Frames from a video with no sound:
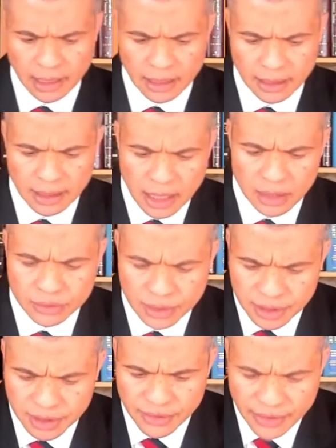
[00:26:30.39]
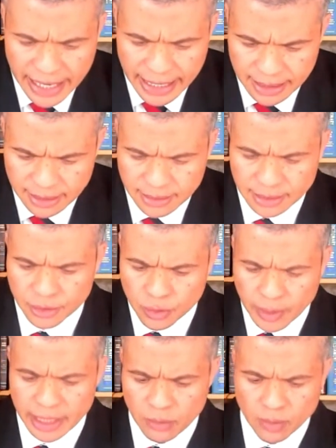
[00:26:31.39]
Notice that
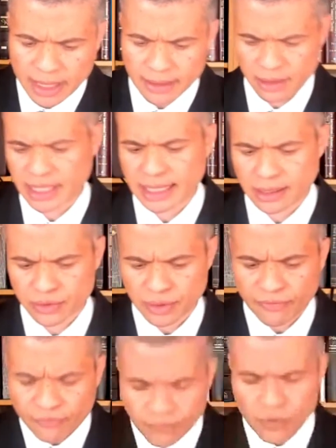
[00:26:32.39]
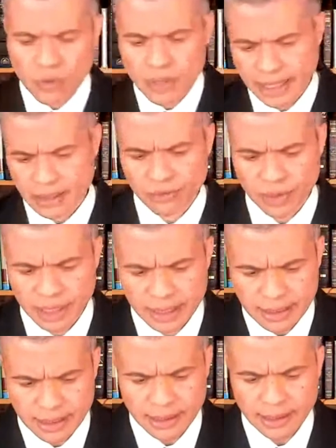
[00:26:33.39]

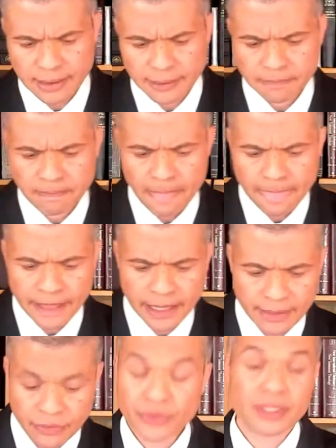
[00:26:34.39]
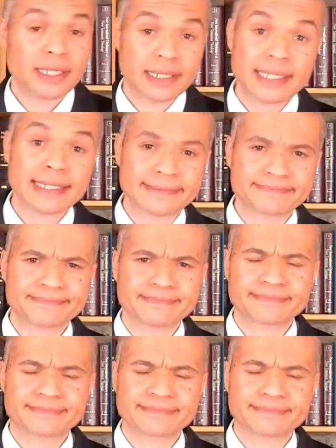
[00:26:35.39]
21,439.